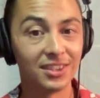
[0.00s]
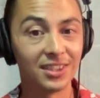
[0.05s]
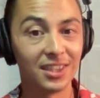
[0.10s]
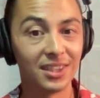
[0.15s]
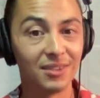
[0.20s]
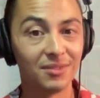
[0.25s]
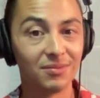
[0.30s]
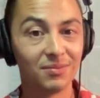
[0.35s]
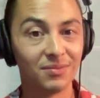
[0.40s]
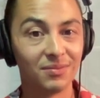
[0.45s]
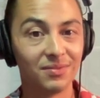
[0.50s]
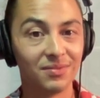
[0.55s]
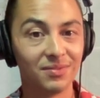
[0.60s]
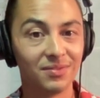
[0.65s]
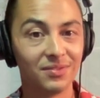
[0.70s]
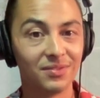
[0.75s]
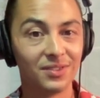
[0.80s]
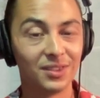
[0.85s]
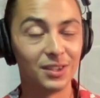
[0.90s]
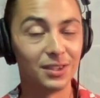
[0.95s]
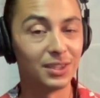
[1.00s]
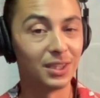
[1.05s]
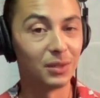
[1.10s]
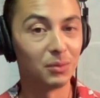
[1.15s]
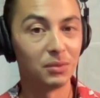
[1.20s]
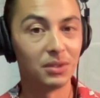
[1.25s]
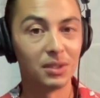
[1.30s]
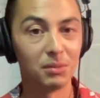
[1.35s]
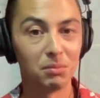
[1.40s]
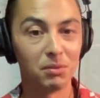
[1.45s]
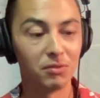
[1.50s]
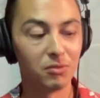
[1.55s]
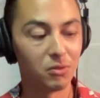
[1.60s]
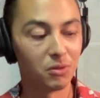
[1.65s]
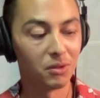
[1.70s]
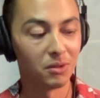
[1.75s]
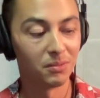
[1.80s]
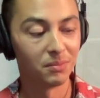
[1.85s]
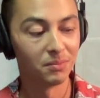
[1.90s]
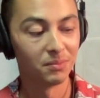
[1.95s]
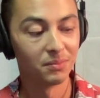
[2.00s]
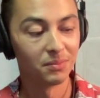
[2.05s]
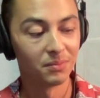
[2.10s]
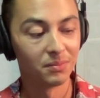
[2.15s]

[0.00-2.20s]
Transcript: set, just like we did before.